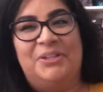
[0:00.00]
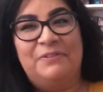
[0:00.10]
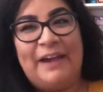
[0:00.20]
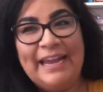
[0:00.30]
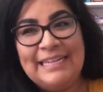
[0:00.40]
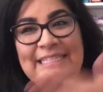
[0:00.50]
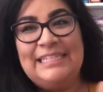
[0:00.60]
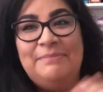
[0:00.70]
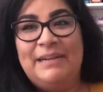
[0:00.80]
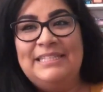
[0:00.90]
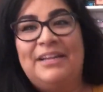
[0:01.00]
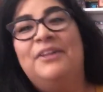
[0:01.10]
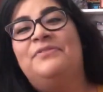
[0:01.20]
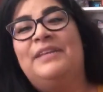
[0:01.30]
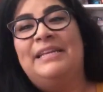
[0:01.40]
so if I could see
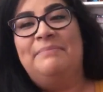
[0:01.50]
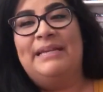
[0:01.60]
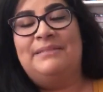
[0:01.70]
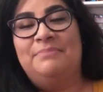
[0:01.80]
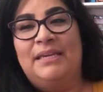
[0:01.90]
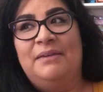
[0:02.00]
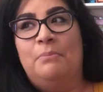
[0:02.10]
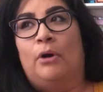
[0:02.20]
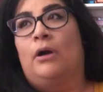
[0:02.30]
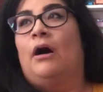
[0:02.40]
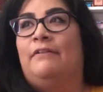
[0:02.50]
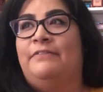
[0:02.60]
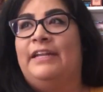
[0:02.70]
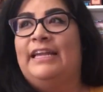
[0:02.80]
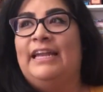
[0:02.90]
myself, then it makes me more
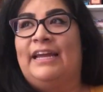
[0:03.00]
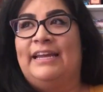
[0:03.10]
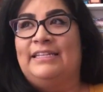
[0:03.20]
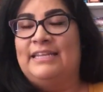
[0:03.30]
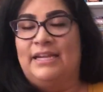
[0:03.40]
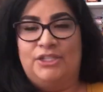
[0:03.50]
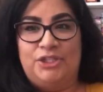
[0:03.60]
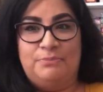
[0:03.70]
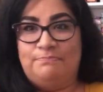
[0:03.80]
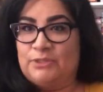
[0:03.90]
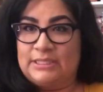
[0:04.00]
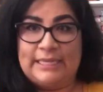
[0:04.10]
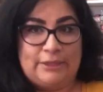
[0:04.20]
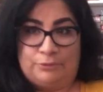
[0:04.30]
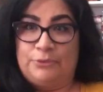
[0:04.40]
confident and I tend to
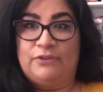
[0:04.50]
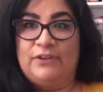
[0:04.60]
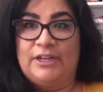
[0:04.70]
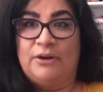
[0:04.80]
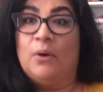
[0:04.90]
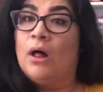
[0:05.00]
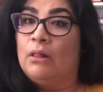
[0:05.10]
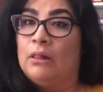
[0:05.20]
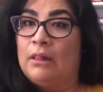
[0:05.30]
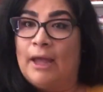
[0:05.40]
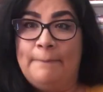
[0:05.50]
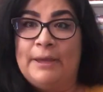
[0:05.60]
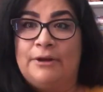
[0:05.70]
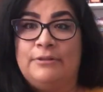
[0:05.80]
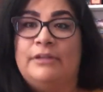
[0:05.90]
just get through the video a lot
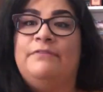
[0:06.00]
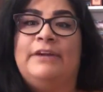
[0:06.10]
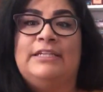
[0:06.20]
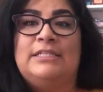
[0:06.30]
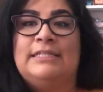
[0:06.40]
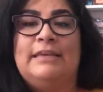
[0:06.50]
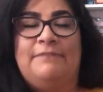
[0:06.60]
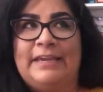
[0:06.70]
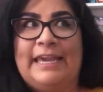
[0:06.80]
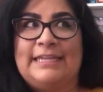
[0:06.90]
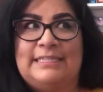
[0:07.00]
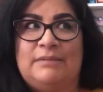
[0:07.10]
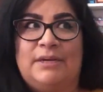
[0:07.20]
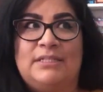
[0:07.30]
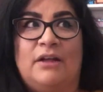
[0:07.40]
better than if I just, if I can't
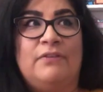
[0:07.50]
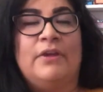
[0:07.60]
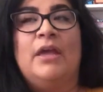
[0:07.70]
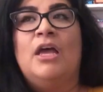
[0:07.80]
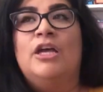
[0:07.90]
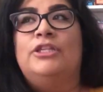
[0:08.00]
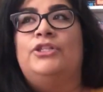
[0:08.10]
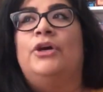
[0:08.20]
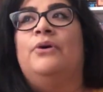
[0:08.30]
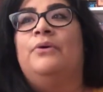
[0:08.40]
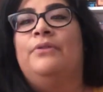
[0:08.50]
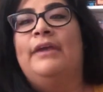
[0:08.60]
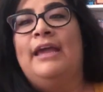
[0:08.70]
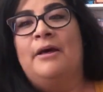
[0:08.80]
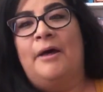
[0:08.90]
see myself. So
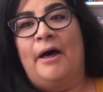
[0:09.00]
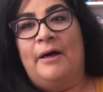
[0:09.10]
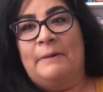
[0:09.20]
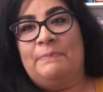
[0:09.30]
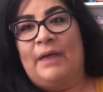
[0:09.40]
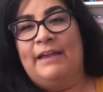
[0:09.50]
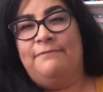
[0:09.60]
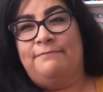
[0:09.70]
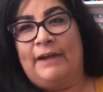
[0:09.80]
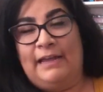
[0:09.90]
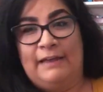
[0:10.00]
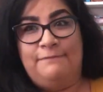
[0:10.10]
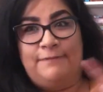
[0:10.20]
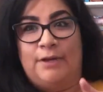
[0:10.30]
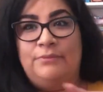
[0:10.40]
uh, um, I, I
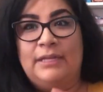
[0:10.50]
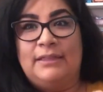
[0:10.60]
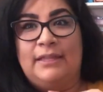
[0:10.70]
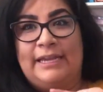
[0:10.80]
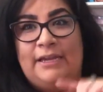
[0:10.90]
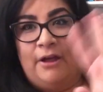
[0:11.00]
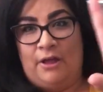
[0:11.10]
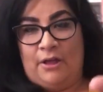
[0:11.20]
have found that like